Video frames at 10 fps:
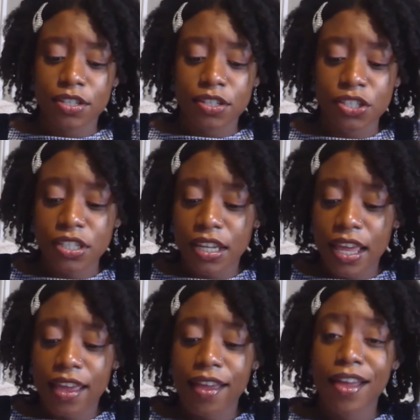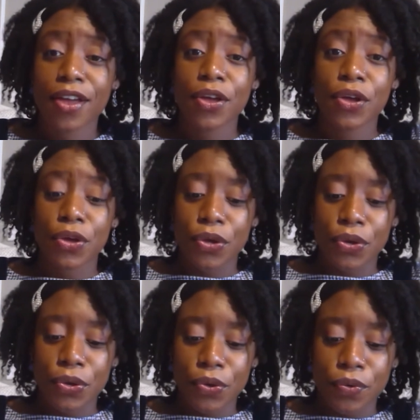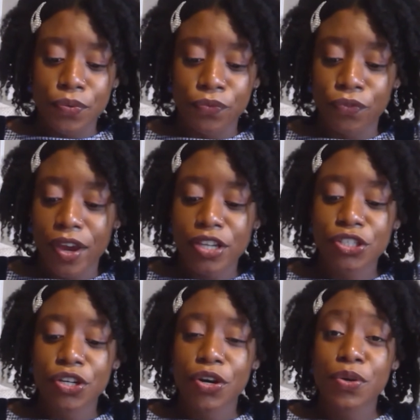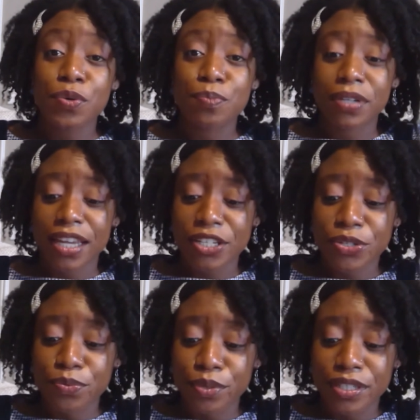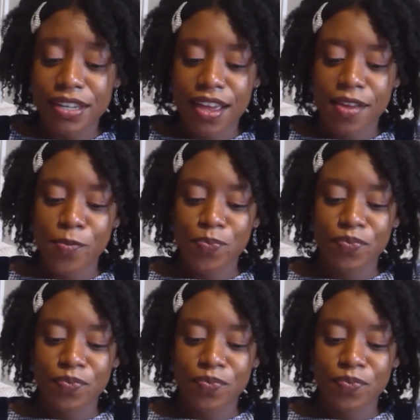Shalea Frazier, who played Dorinda.